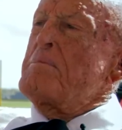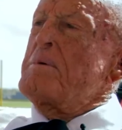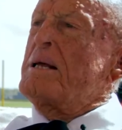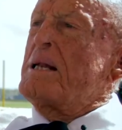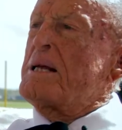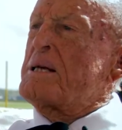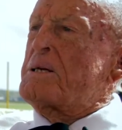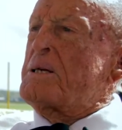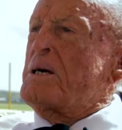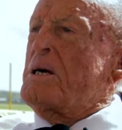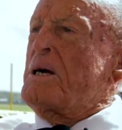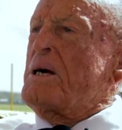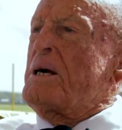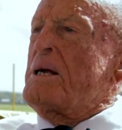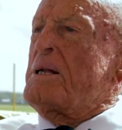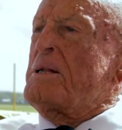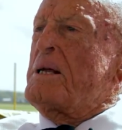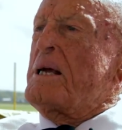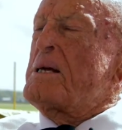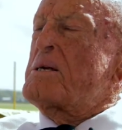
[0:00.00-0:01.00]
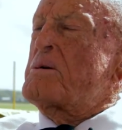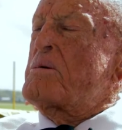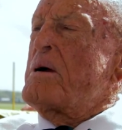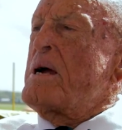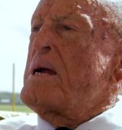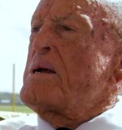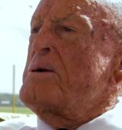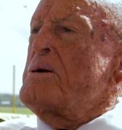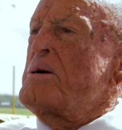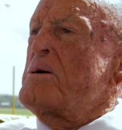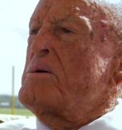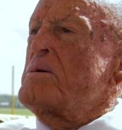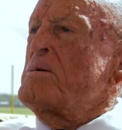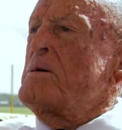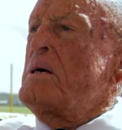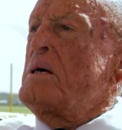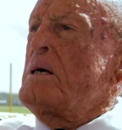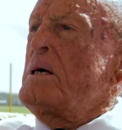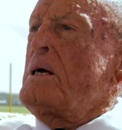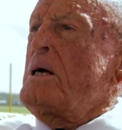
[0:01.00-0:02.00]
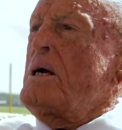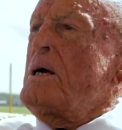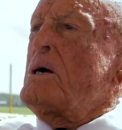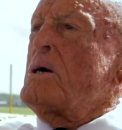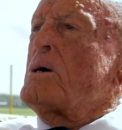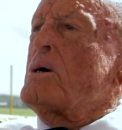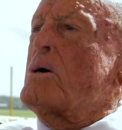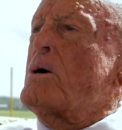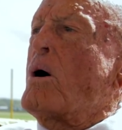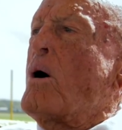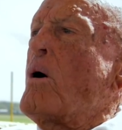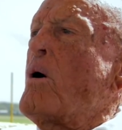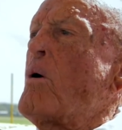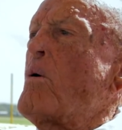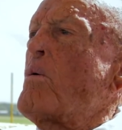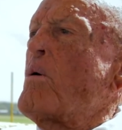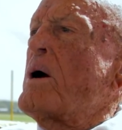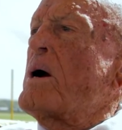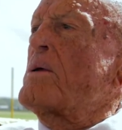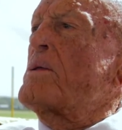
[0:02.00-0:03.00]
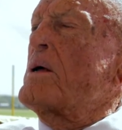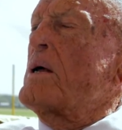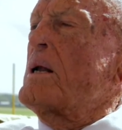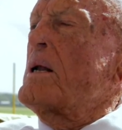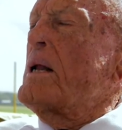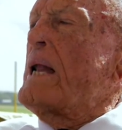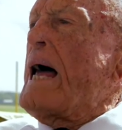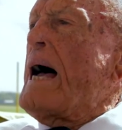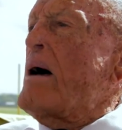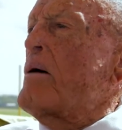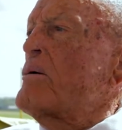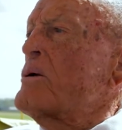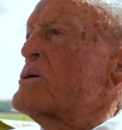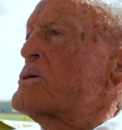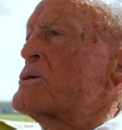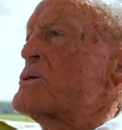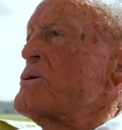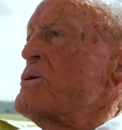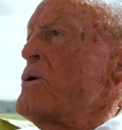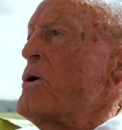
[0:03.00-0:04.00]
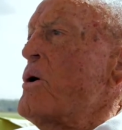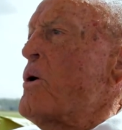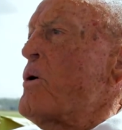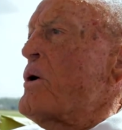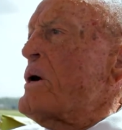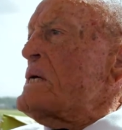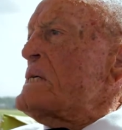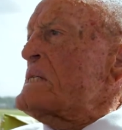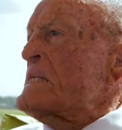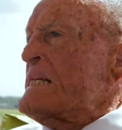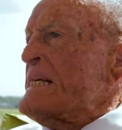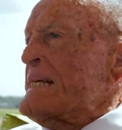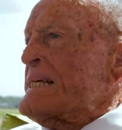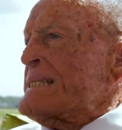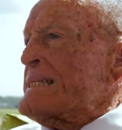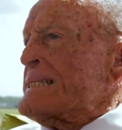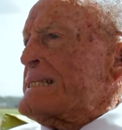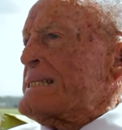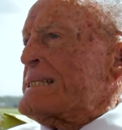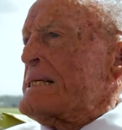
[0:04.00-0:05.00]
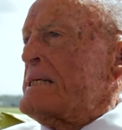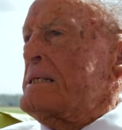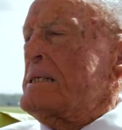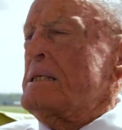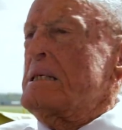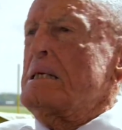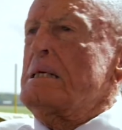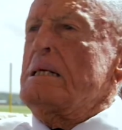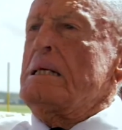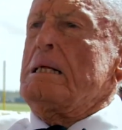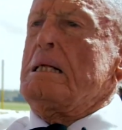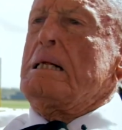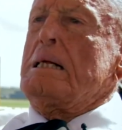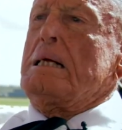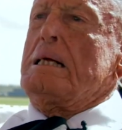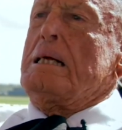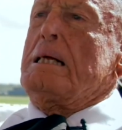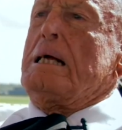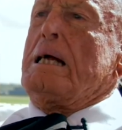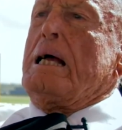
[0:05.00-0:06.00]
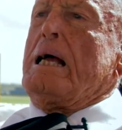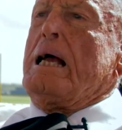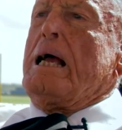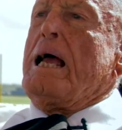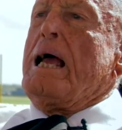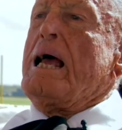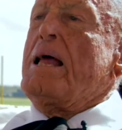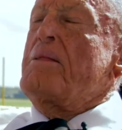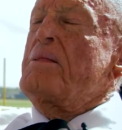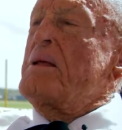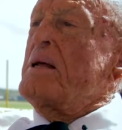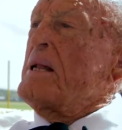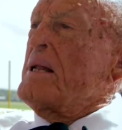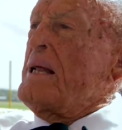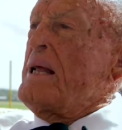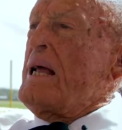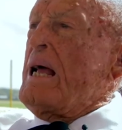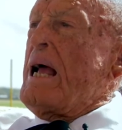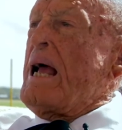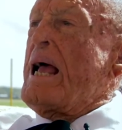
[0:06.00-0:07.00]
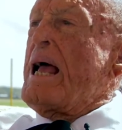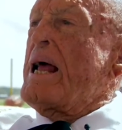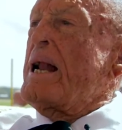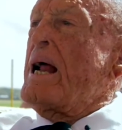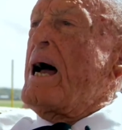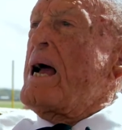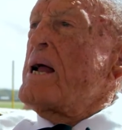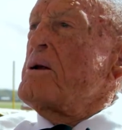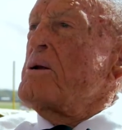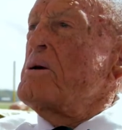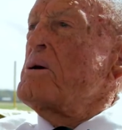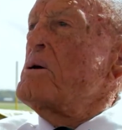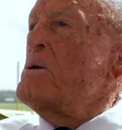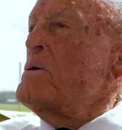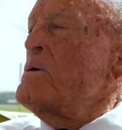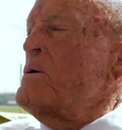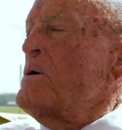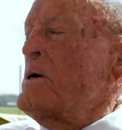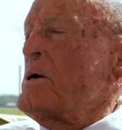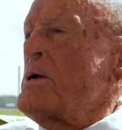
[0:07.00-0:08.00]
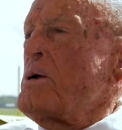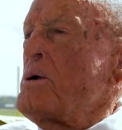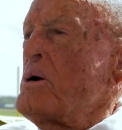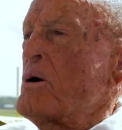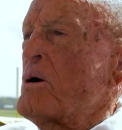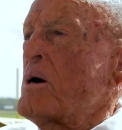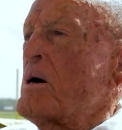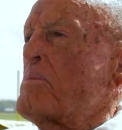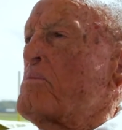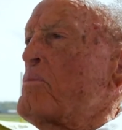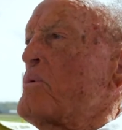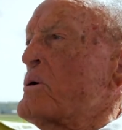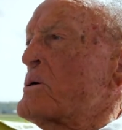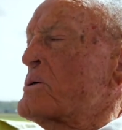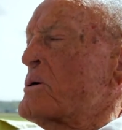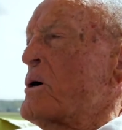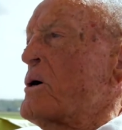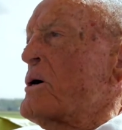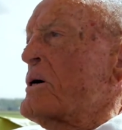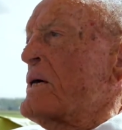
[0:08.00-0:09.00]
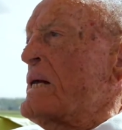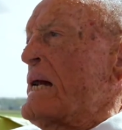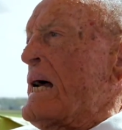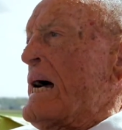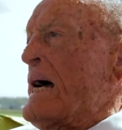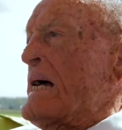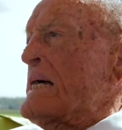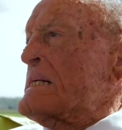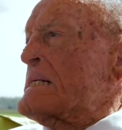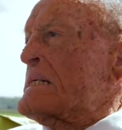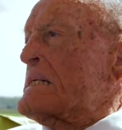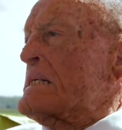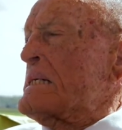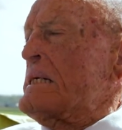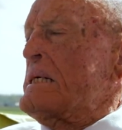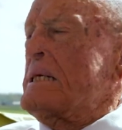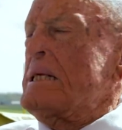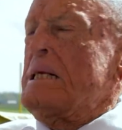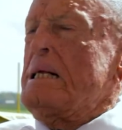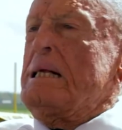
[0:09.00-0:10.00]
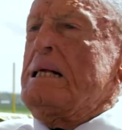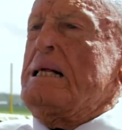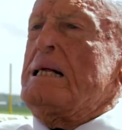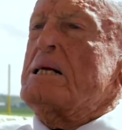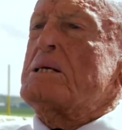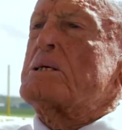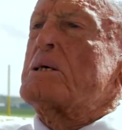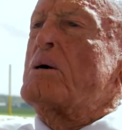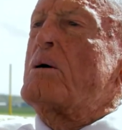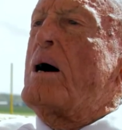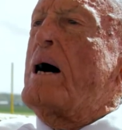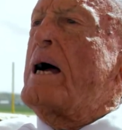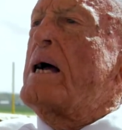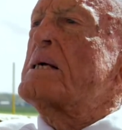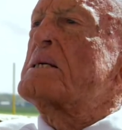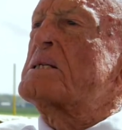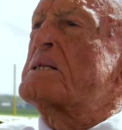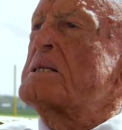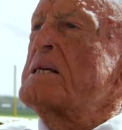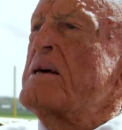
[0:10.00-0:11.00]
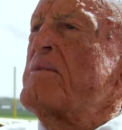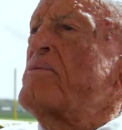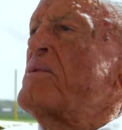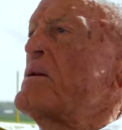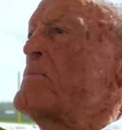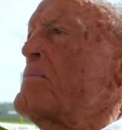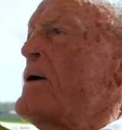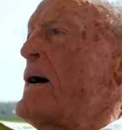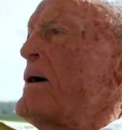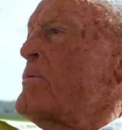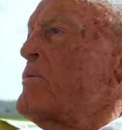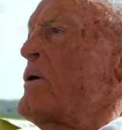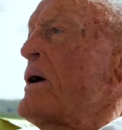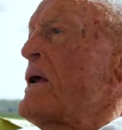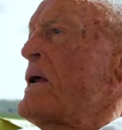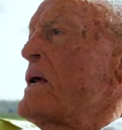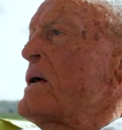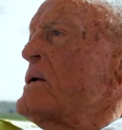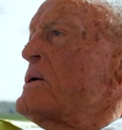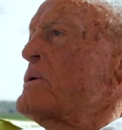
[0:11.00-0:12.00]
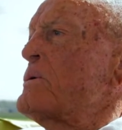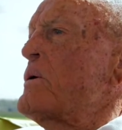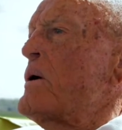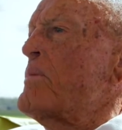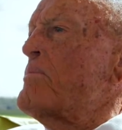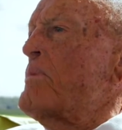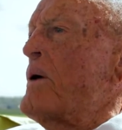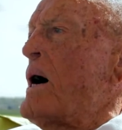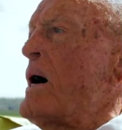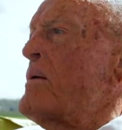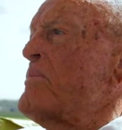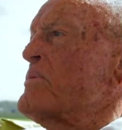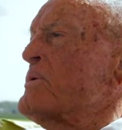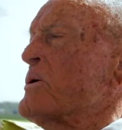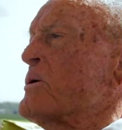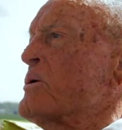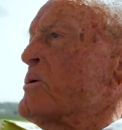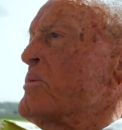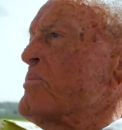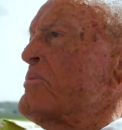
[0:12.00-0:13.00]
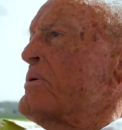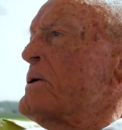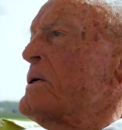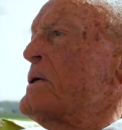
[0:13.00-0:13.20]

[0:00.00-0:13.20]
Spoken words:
the military, they train you, go where the loudest noise is. And I knew Europe was organized. So I sniffled my way into a bomb group